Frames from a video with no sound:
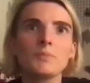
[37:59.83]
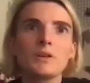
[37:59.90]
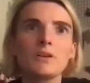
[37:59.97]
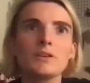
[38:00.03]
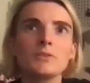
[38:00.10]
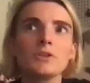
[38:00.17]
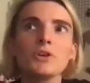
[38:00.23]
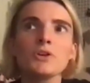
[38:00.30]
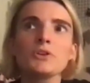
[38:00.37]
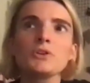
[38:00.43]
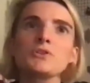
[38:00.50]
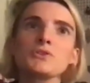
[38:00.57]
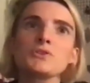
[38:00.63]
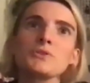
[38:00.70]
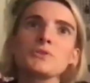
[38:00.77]
you know, you
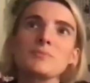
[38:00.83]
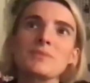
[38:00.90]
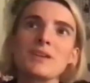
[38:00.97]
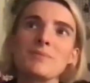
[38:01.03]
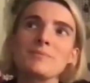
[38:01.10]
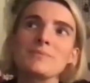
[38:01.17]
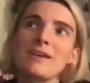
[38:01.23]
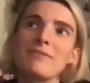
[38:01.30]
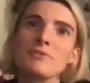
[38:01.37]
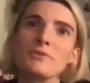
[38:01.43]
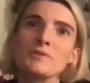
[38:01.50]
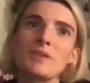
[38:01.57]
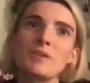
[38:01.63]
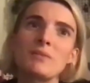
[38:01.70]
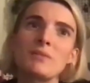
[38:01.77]
do sometimes have
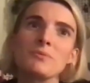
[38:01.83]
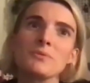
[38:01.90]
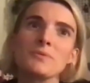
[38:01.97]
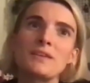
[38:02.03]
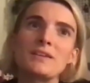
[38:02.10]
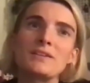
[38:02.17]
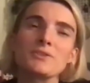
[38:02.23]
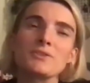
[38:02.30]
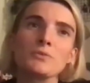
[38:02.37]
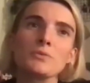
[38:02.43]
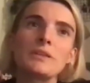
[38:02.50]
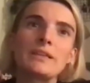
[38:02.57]
those people that don't really